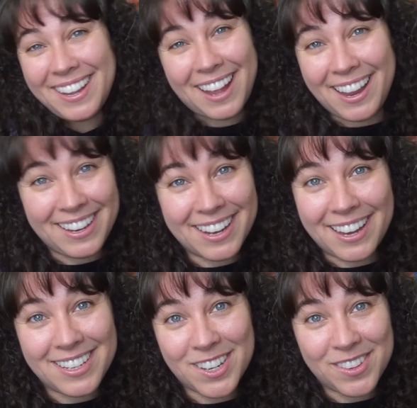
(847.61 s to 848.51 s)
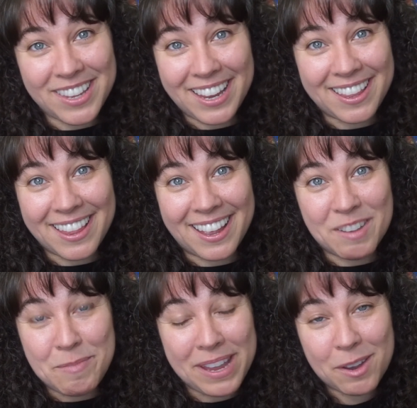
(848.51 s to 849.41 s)
I don't think
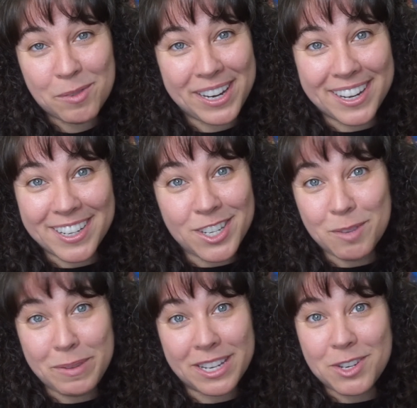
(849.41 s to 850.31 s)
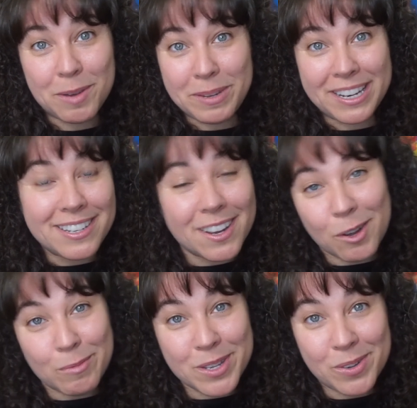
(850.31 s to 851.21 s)
that being weird should be attributed to
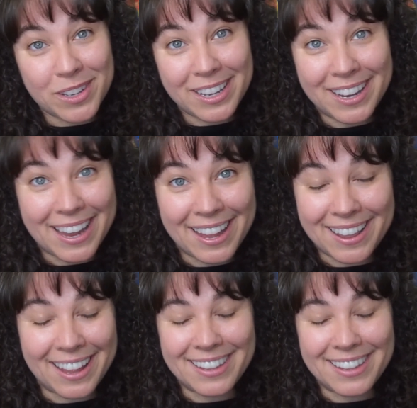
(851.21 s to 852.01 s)
homeschooling again.